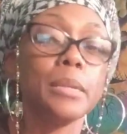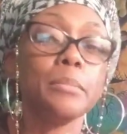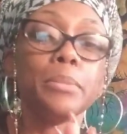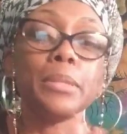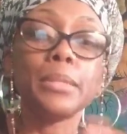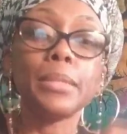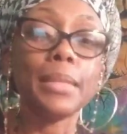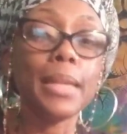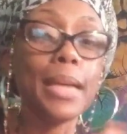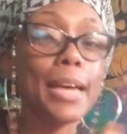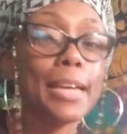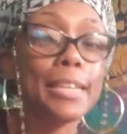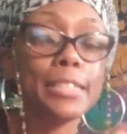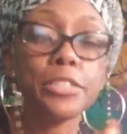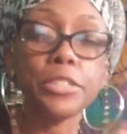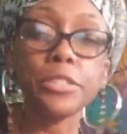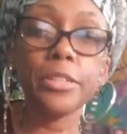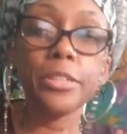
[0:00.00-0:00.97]
But the
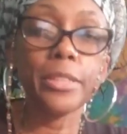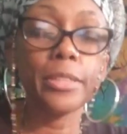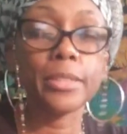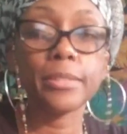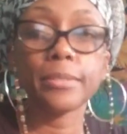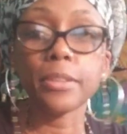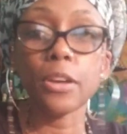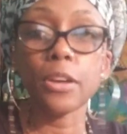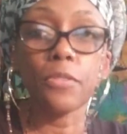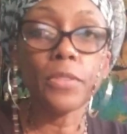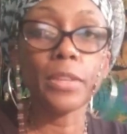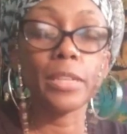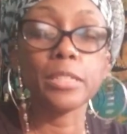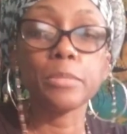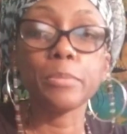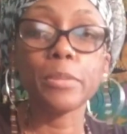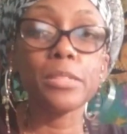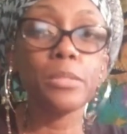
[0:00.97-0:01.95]
lying to yourself thing,
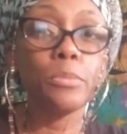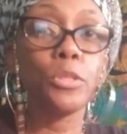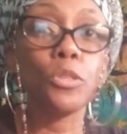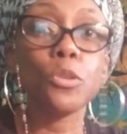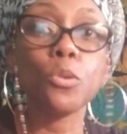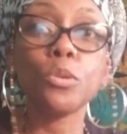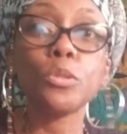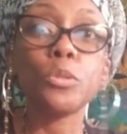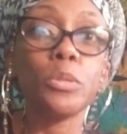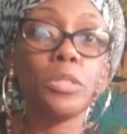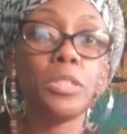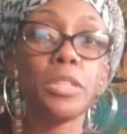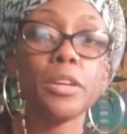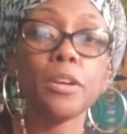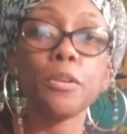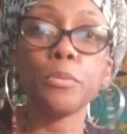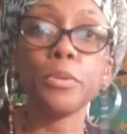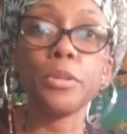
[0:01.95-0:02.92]
especially when you're going to a
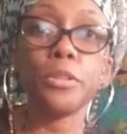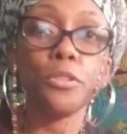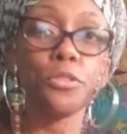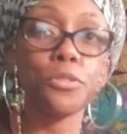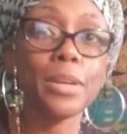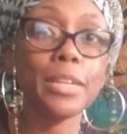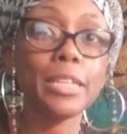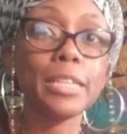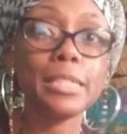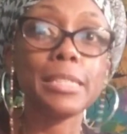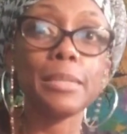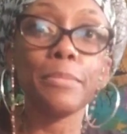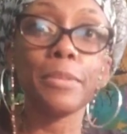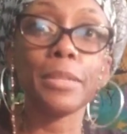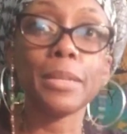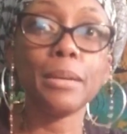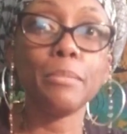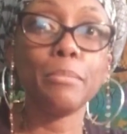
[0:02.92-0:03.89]
tarot reader, you're trying to get
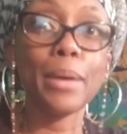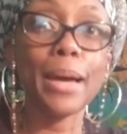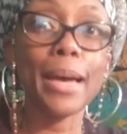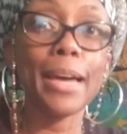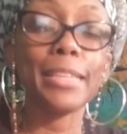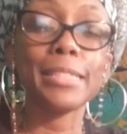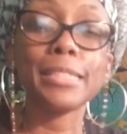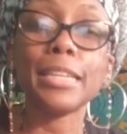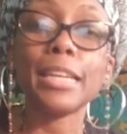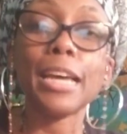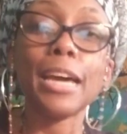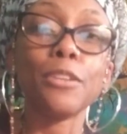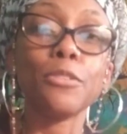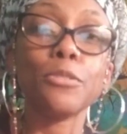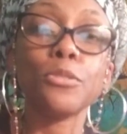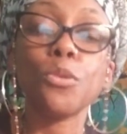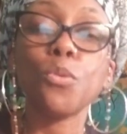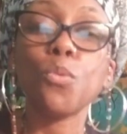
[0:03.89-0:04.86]
something unbiased, and I
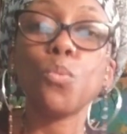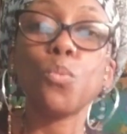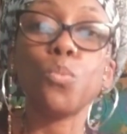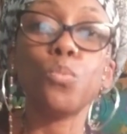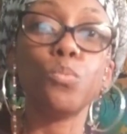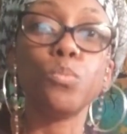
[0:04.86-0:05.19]
don't know,